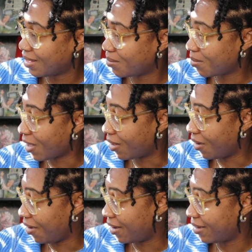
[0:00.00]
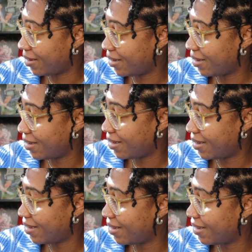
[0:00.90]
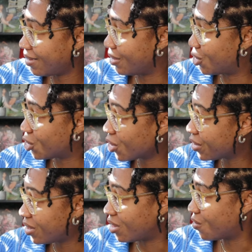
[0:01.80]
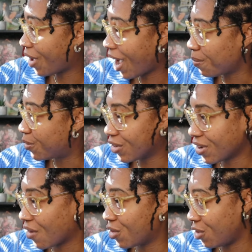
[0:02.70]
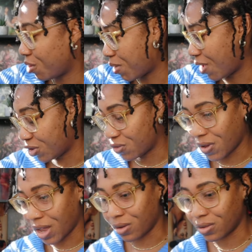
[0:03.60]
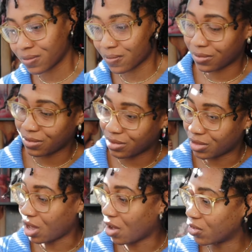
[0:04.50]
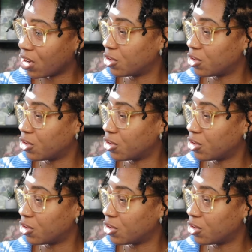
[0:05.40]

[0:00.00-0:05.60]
My God. The jersey, the vibe, just everything about this vinyl. The cover art is